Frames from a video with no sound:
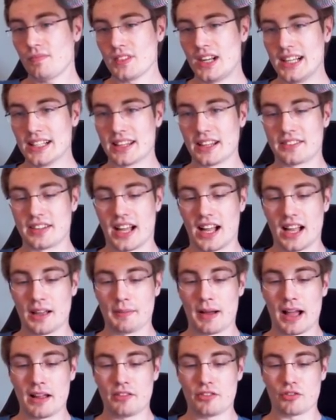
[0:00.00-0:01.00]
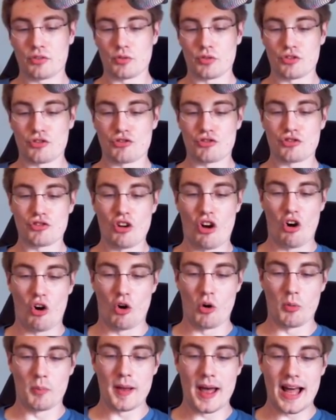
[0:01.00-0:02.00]
at the time, I just was
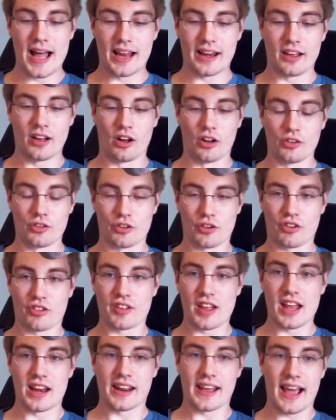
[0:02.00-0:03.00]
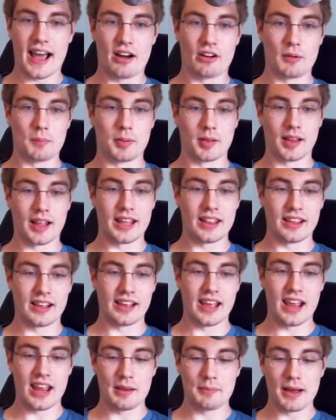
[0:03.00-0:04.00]
so bad at understanding how to play the
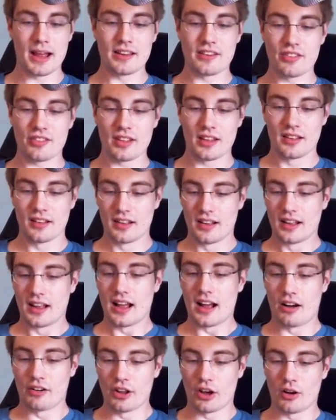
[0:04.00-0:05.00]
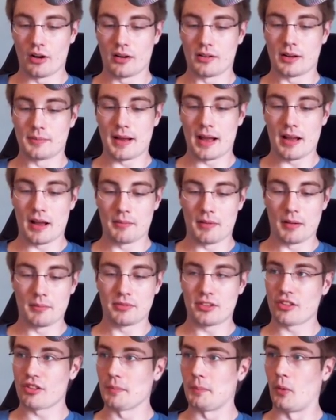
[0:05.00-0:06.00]
game. I just I don't know. I'm I'm, I'm
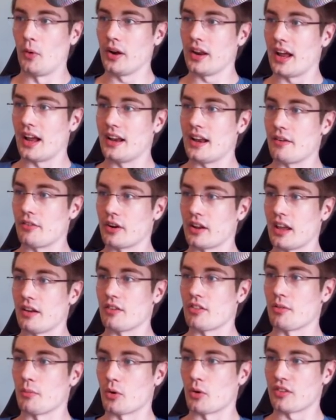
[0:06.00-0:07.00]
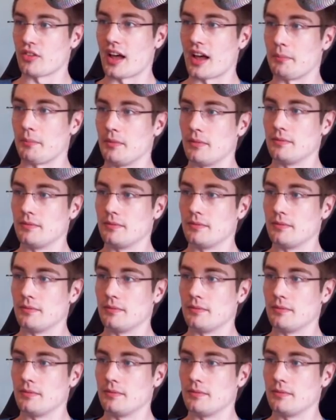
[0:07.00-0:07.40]
disappointed. I never gave it some more time.